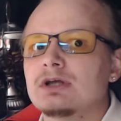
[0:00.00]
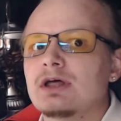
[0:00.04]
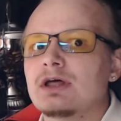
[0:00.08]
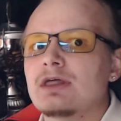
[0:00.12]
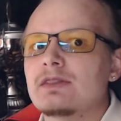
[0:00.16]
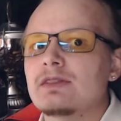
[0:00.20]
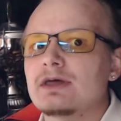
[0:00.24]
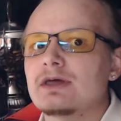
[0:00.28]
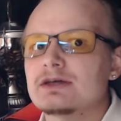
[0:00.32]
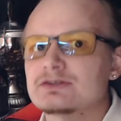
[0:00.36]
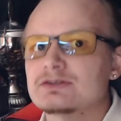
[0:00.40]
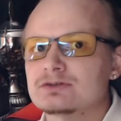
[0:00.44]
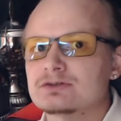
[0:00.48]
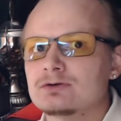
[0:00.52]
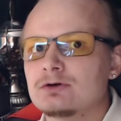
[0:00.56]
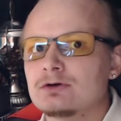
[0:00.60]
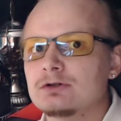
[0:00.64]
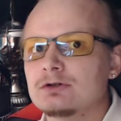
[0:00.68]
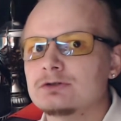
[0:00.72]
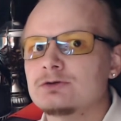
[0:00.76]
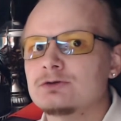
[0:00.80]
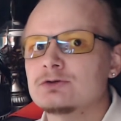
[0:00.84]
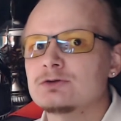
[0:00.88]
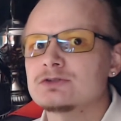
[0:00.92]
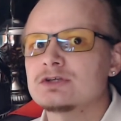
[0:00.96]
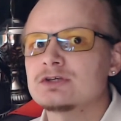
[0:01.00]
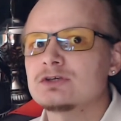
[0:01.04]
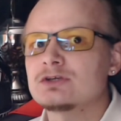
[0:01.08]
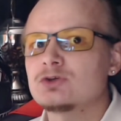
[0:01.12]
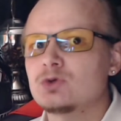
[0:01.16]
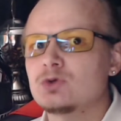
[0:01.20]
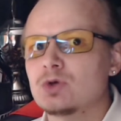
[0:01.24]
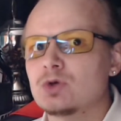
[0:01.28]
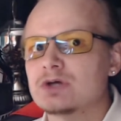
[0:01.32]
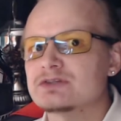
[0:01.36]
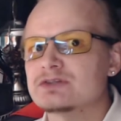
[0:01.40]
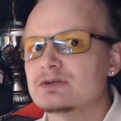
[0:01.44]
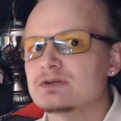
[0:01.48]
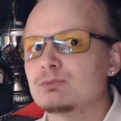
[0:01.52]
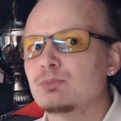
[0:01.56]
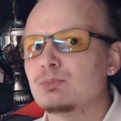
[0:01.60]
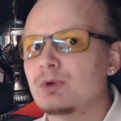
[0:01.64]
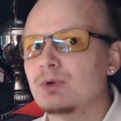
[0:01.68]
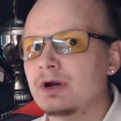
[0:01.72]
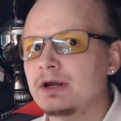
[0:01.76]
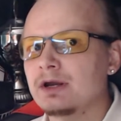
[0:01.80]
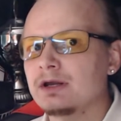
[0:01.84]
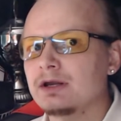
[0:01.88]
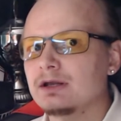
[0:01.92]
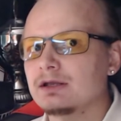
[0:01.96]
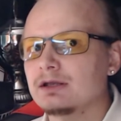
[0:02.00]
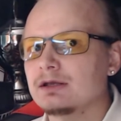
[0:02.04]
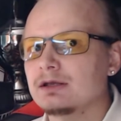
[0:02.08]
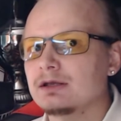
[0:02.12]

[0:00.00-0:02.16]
that's called using you as a brake.